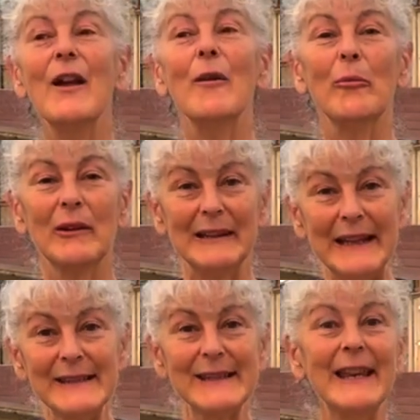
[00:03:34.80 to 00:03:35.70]

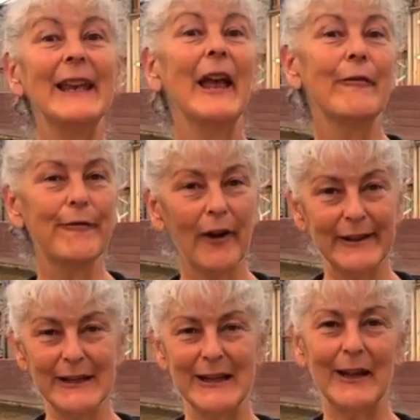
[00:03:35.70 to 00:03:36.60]
releasing and
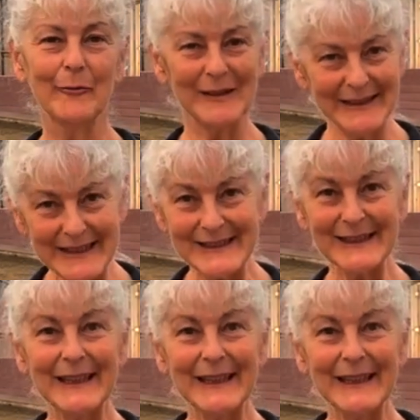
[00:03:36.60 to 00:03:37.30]
finding it, releasing